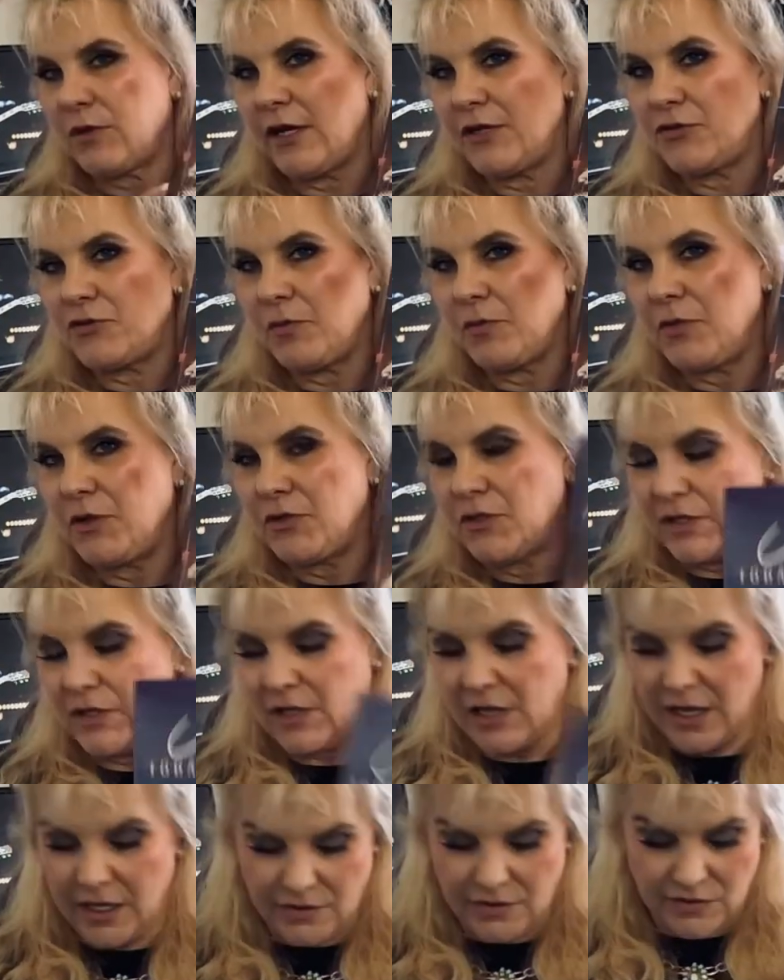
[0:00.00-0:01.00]
country music
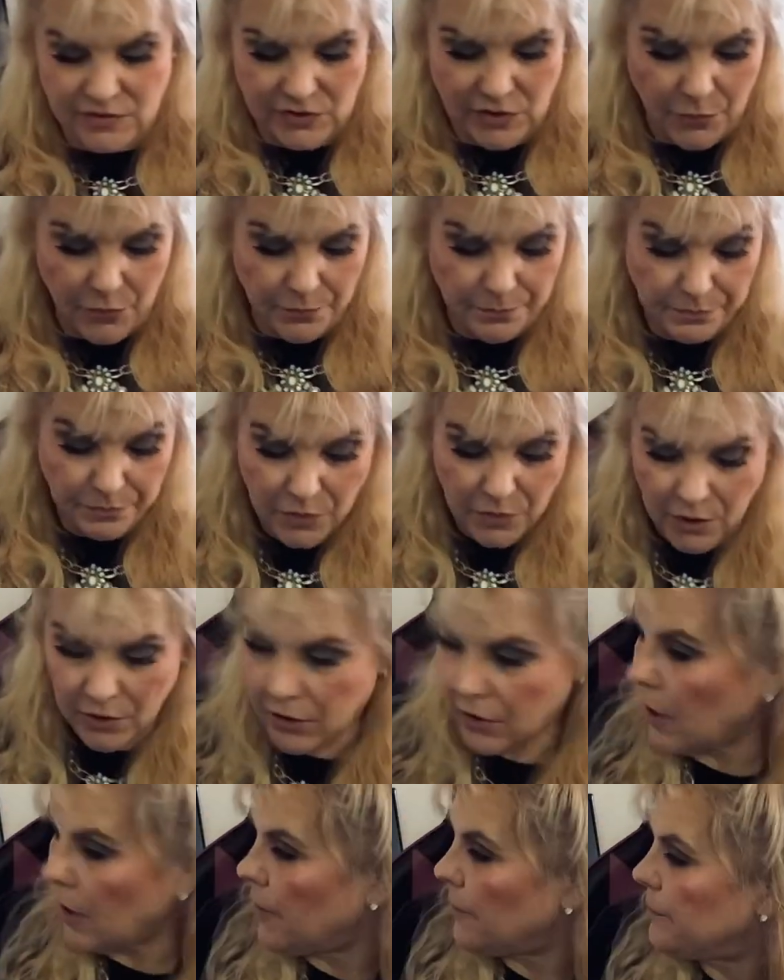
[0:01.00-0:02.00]
guys. So there
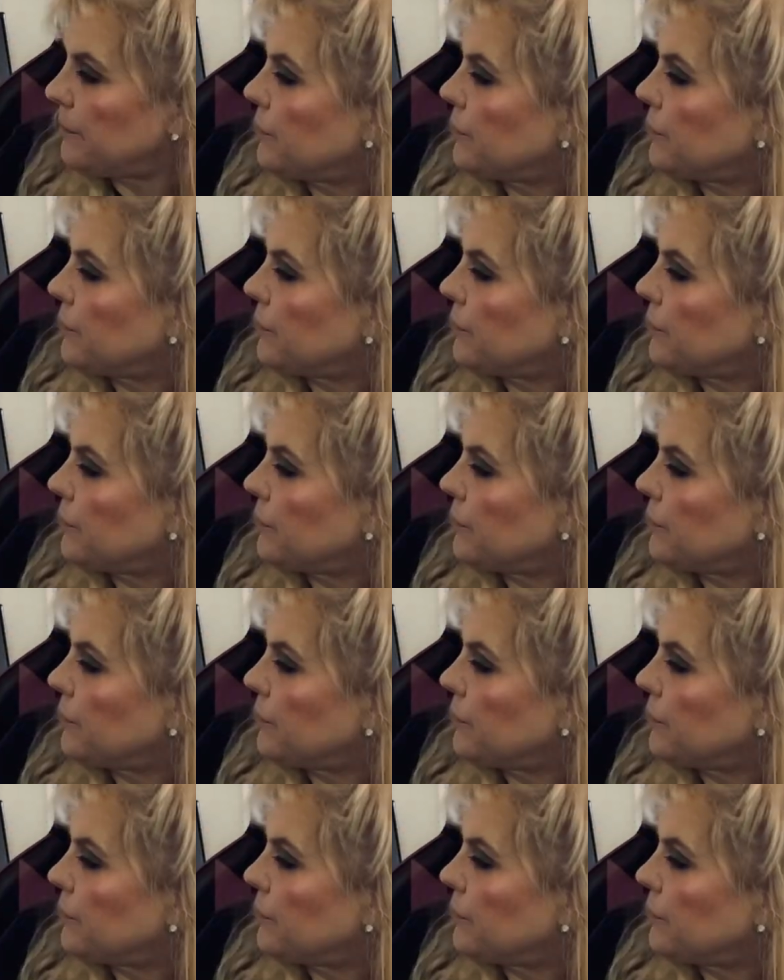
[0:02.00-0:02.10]
you